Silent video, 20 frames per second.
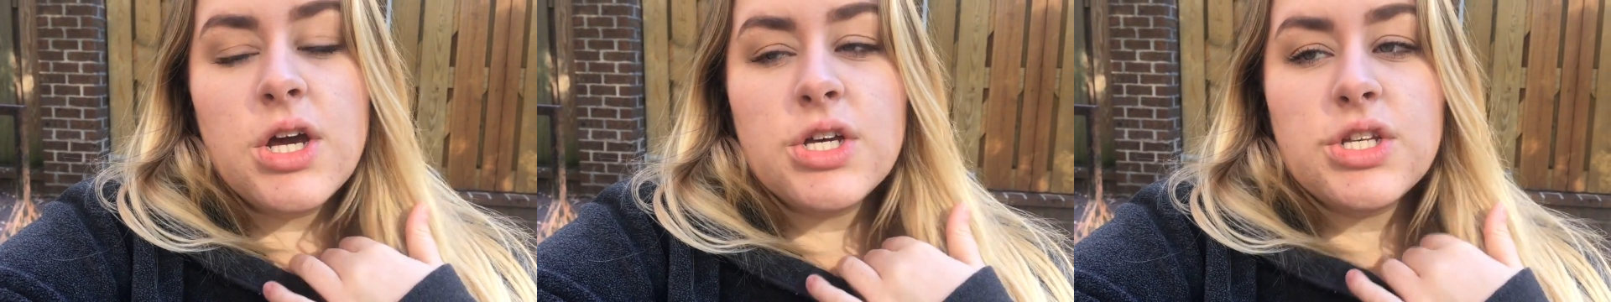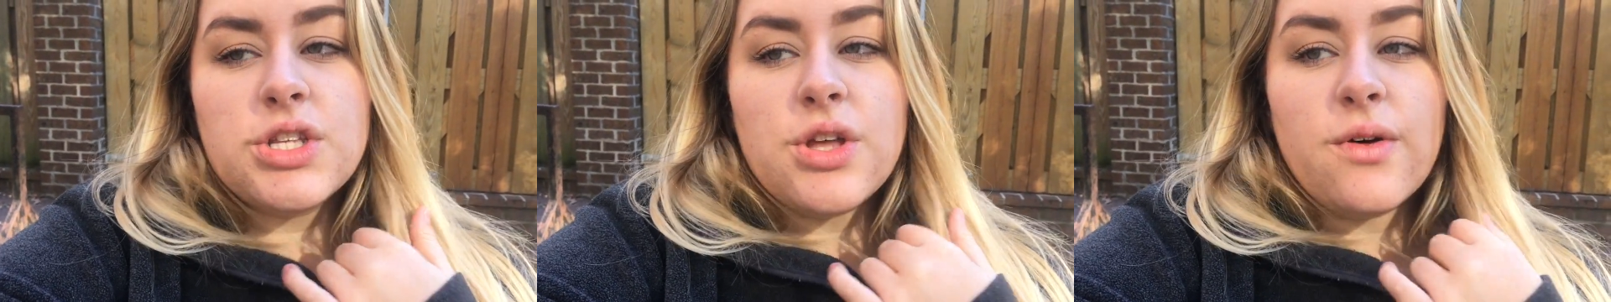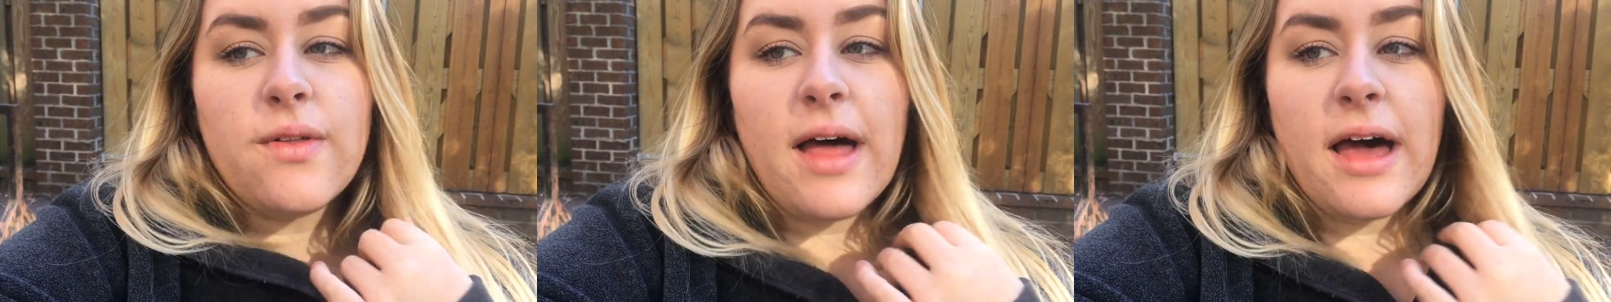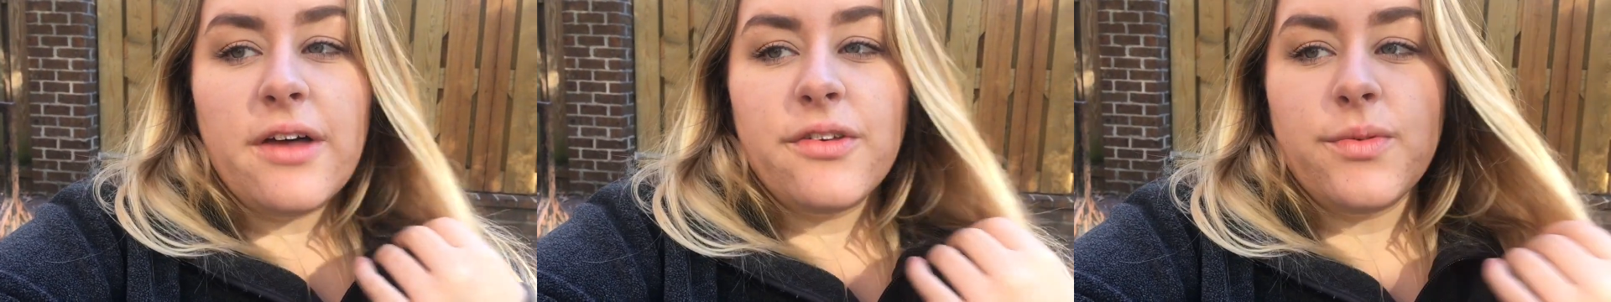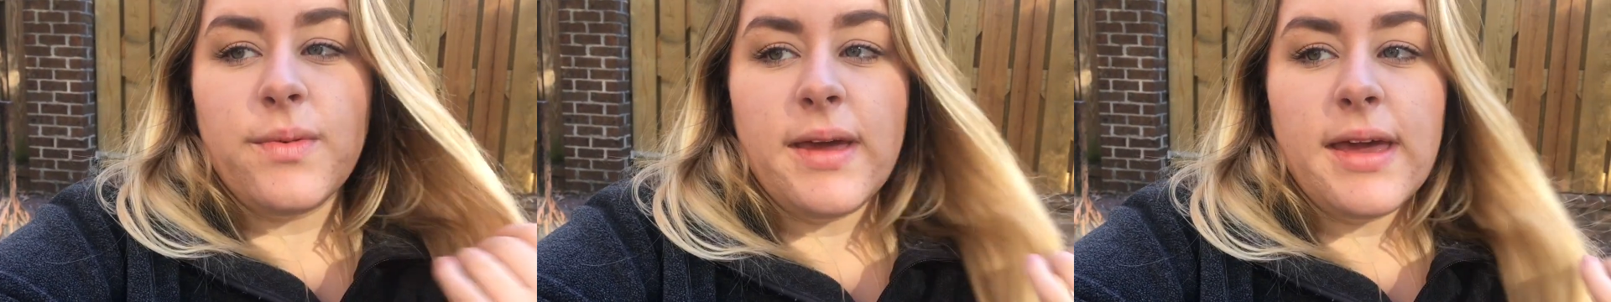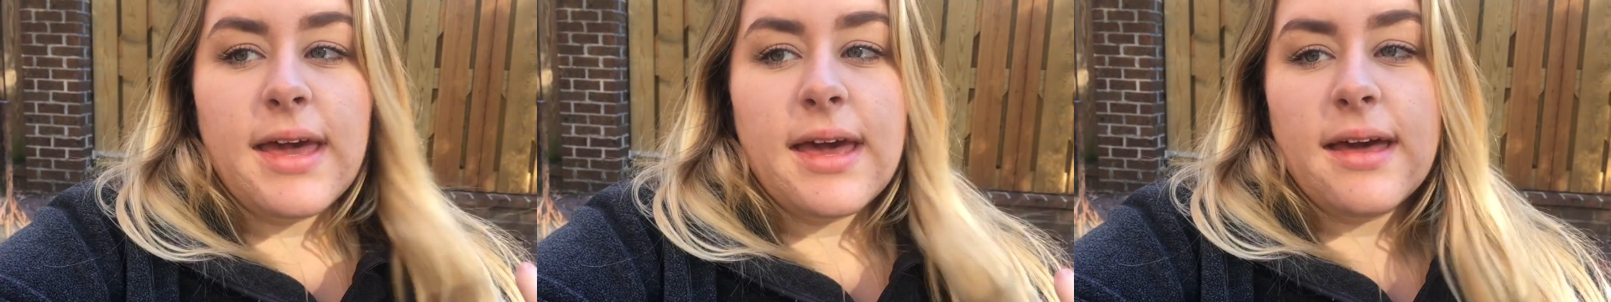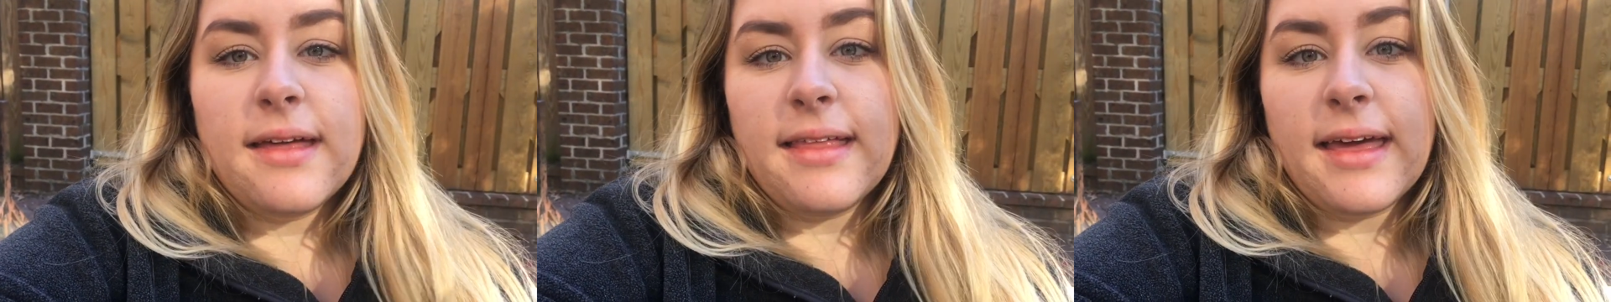So last
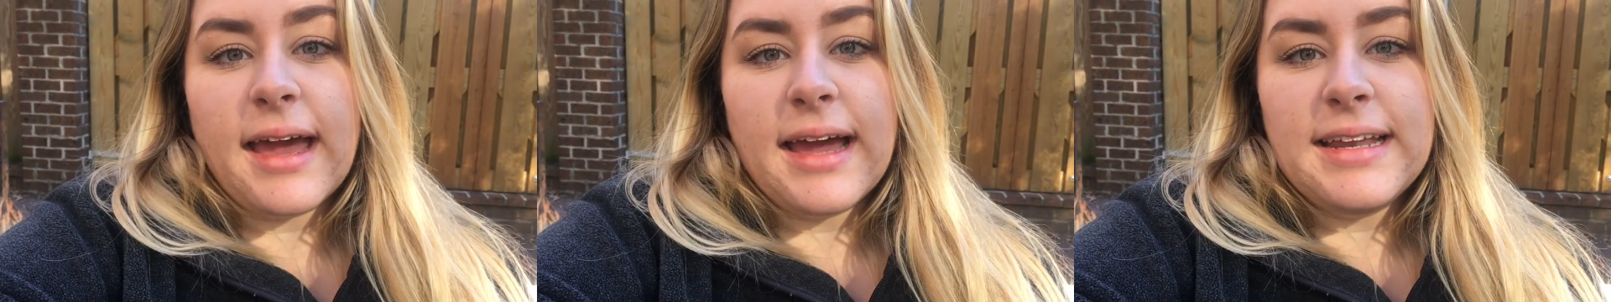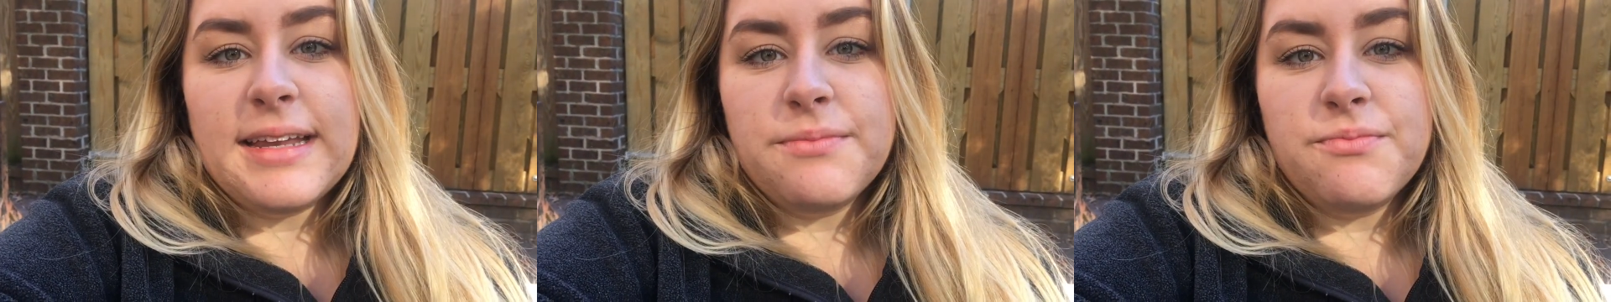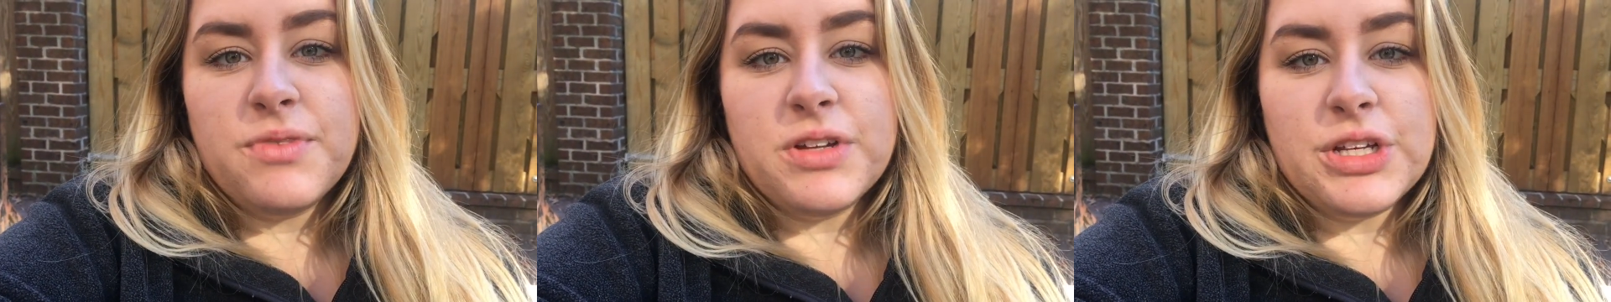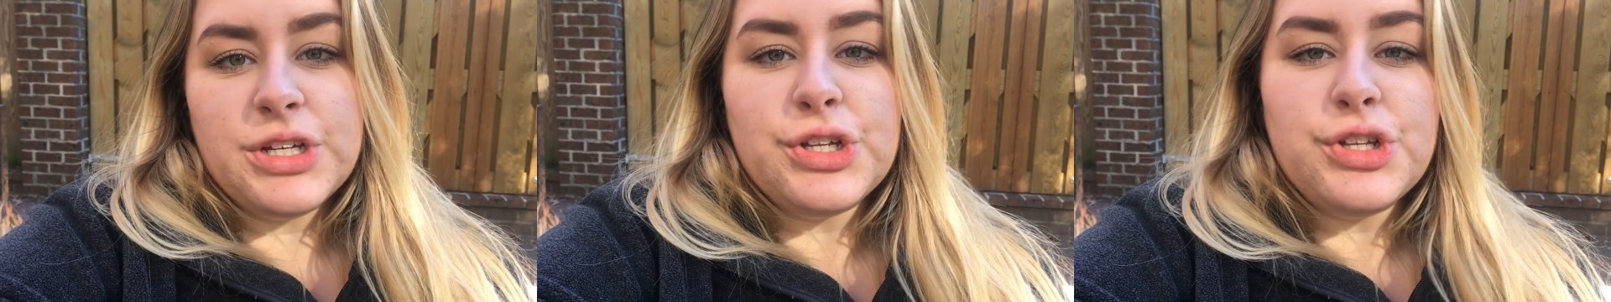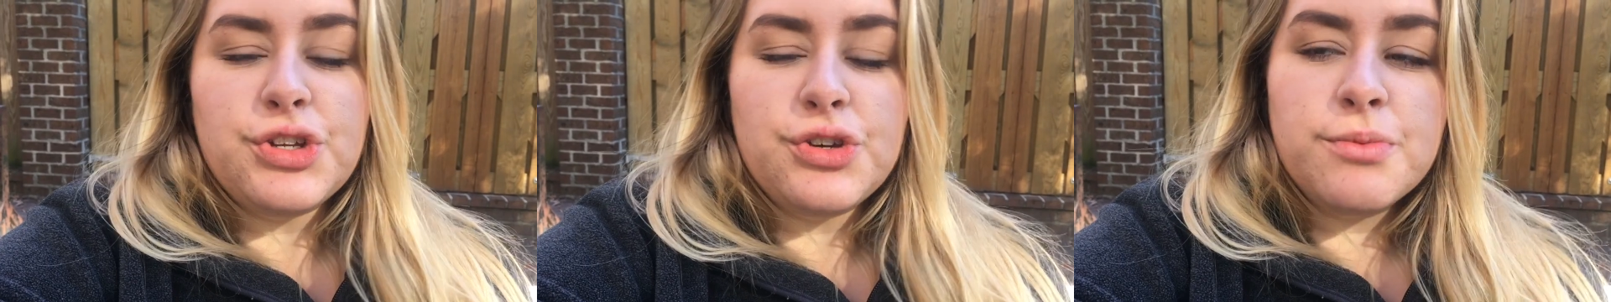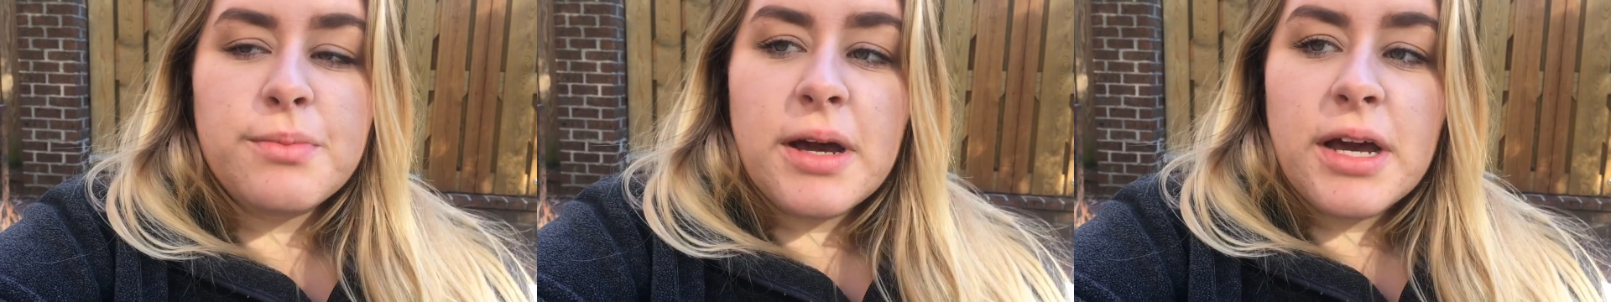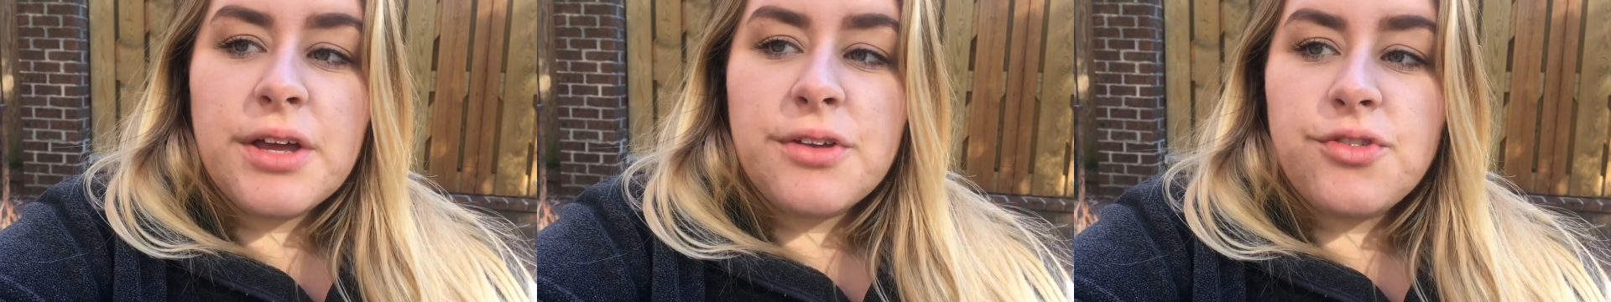week, I didn't really do
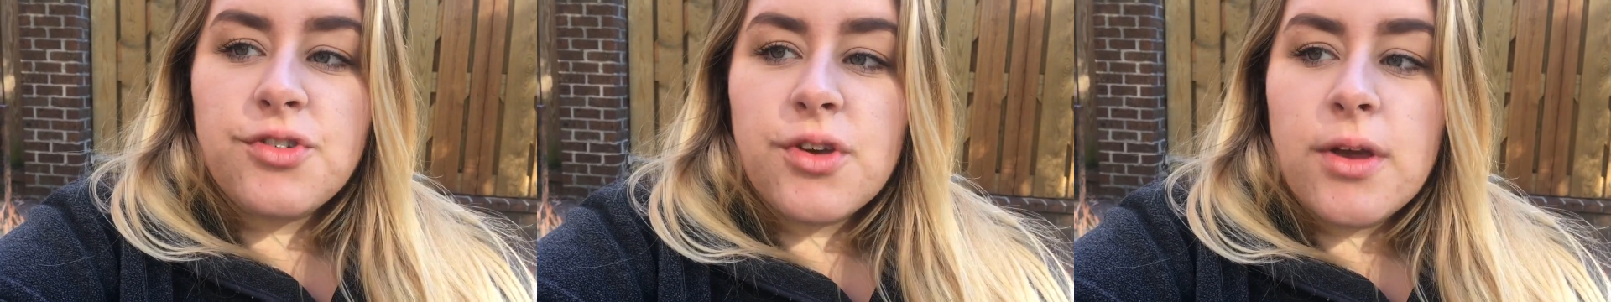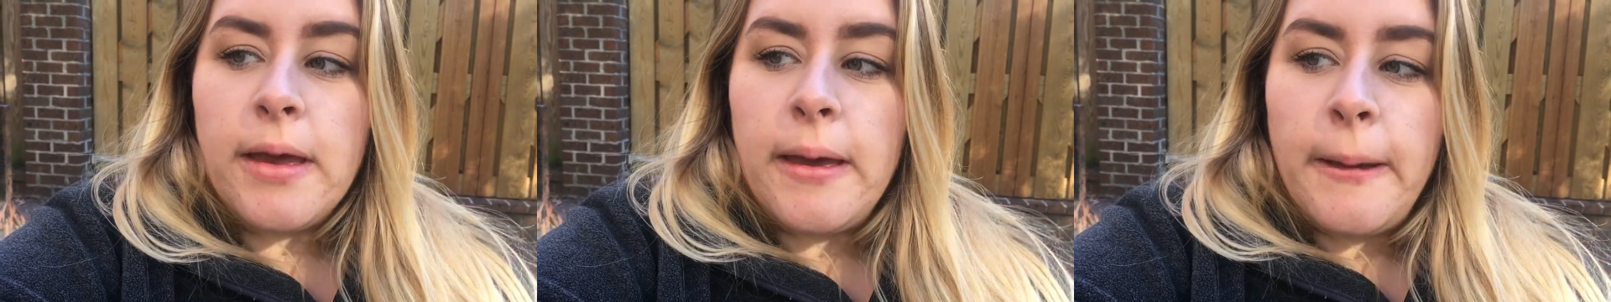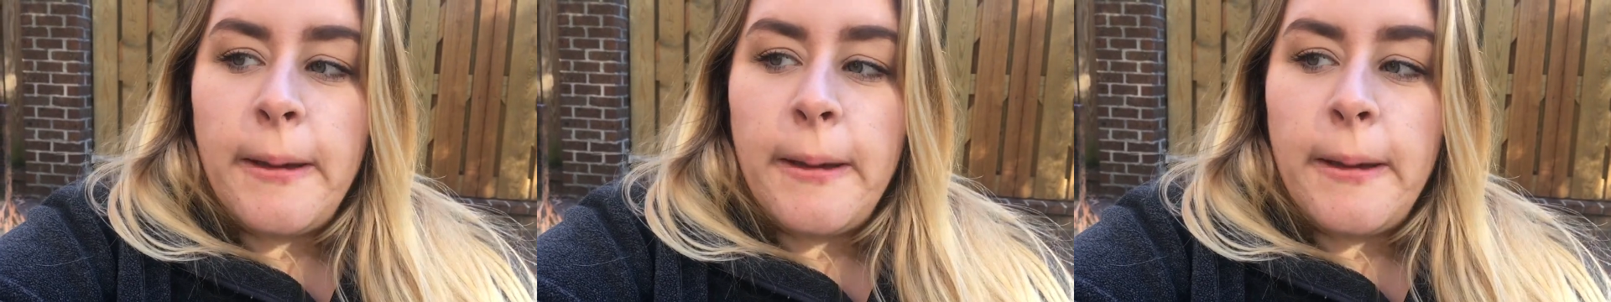much